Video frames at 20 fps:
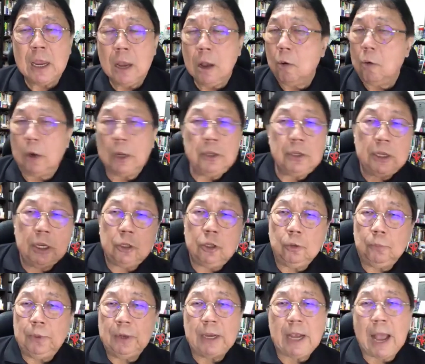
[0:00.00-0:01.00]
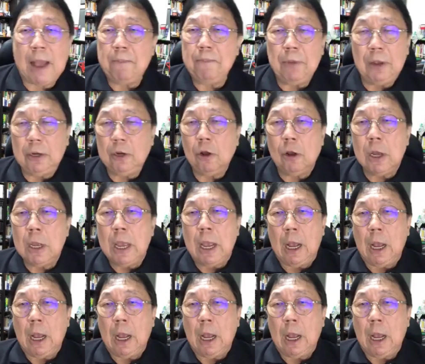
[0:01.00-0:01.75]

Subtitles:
Volunteer to become, a